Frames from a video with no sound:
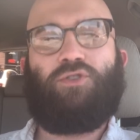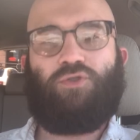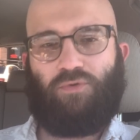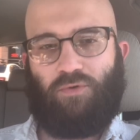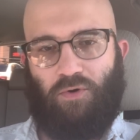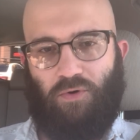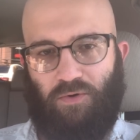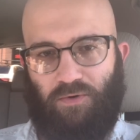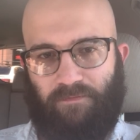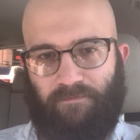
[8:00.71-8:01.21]

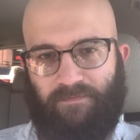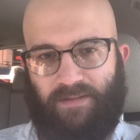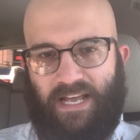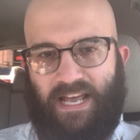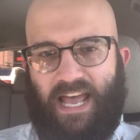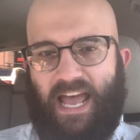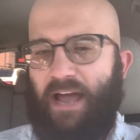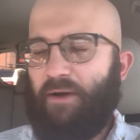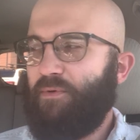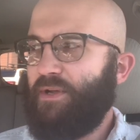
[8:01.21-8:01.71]
troll,
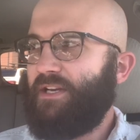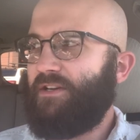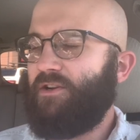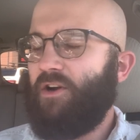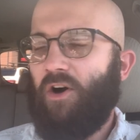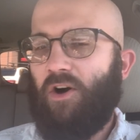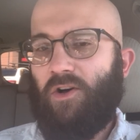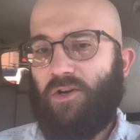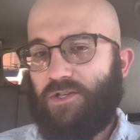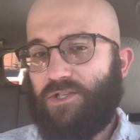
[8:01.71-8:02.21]
and we can
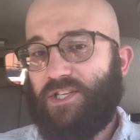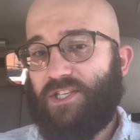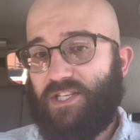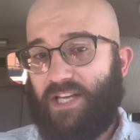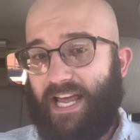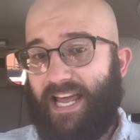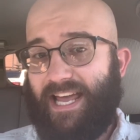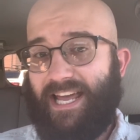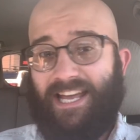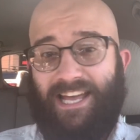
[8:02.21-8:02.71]
all
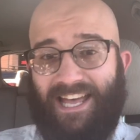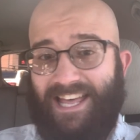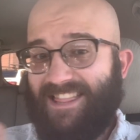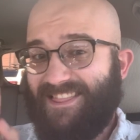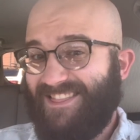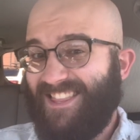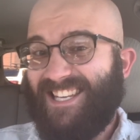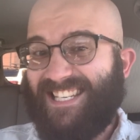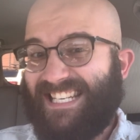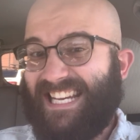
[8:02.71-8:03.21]
say,
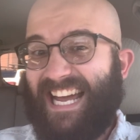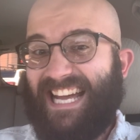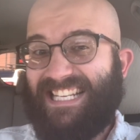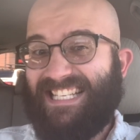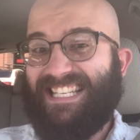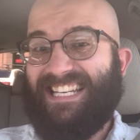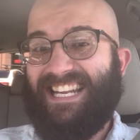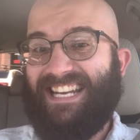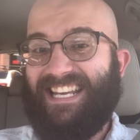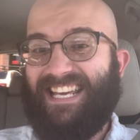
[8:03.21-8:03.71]
this
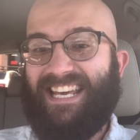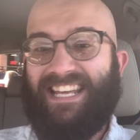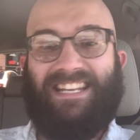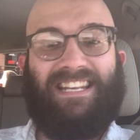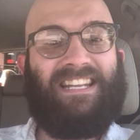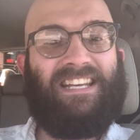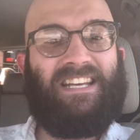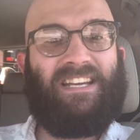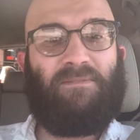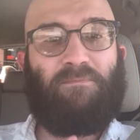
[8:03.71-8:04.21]
guy's an idiot.
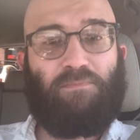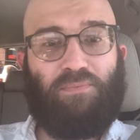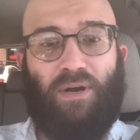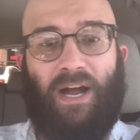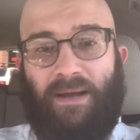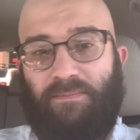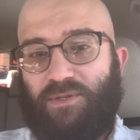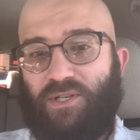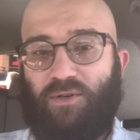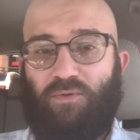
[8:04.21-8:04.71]

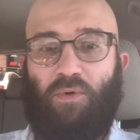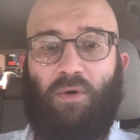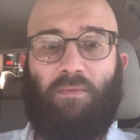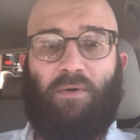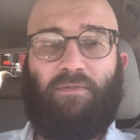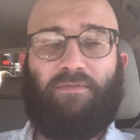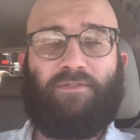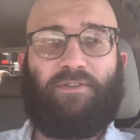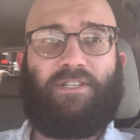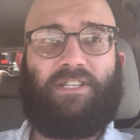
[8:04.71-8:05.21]
Props to
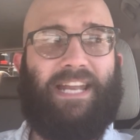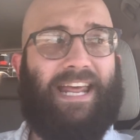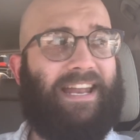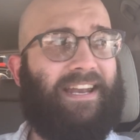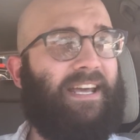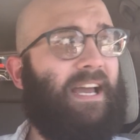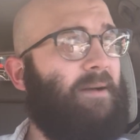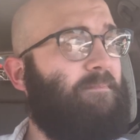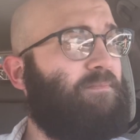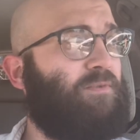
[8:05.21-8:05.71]
Cuomo for
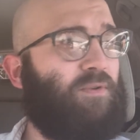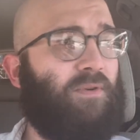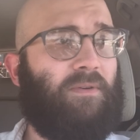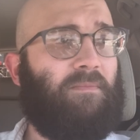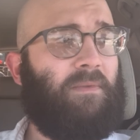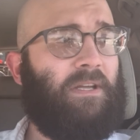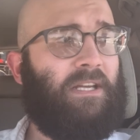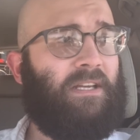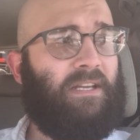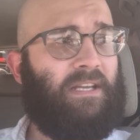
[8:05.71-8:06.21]
standing up to
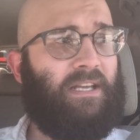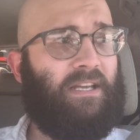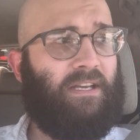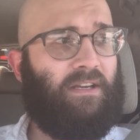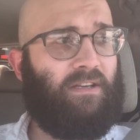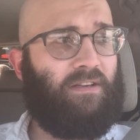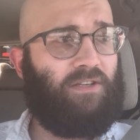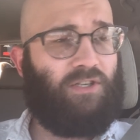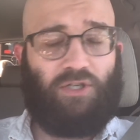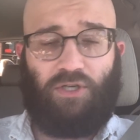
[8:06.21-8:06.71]
him.
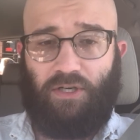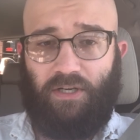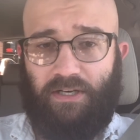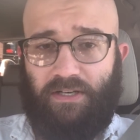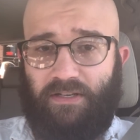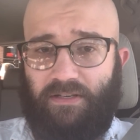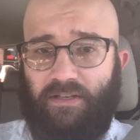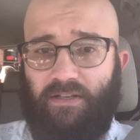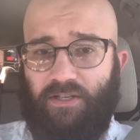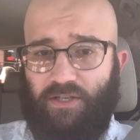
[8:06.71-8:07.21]

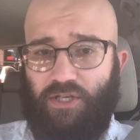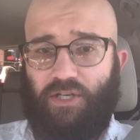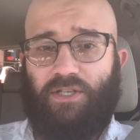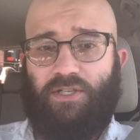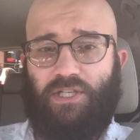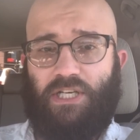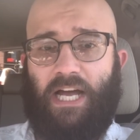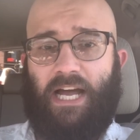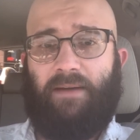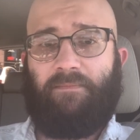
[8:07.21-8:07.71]

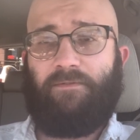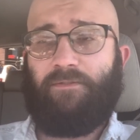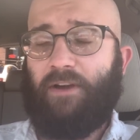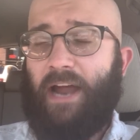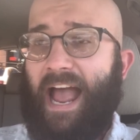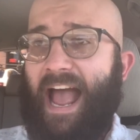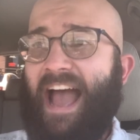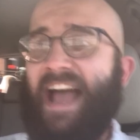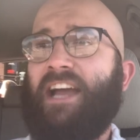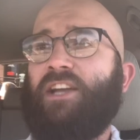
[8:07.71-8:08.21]
Good job
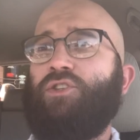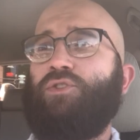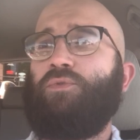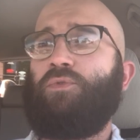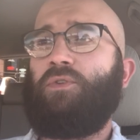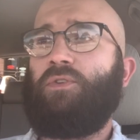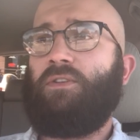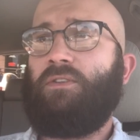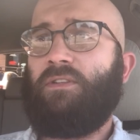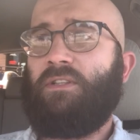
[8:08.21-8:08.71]
for
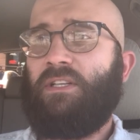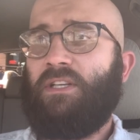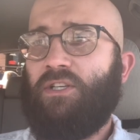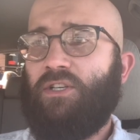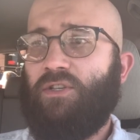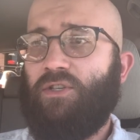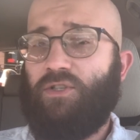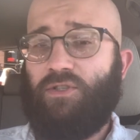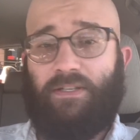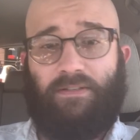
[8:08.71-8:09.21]
actual
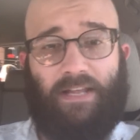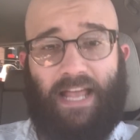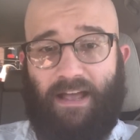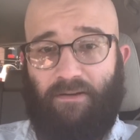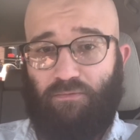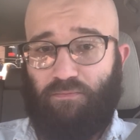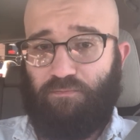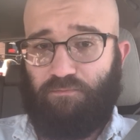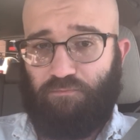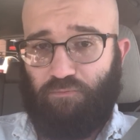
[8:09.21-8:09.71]

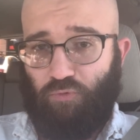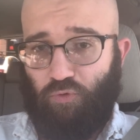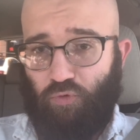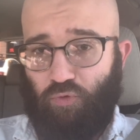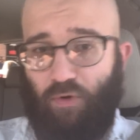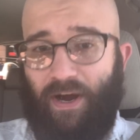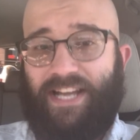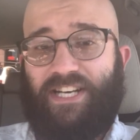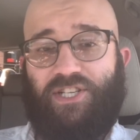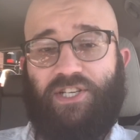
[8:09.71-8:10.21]

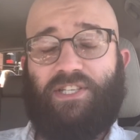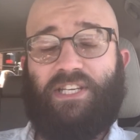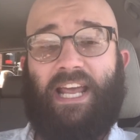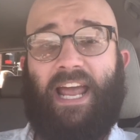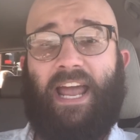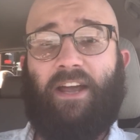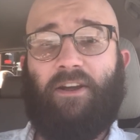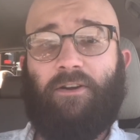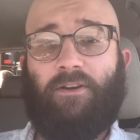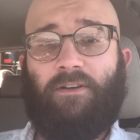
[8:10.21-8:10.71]
righteous
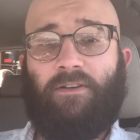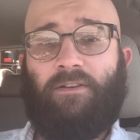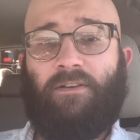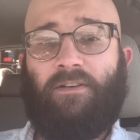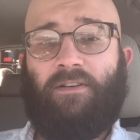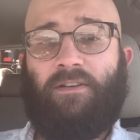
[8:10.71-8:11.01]
anger,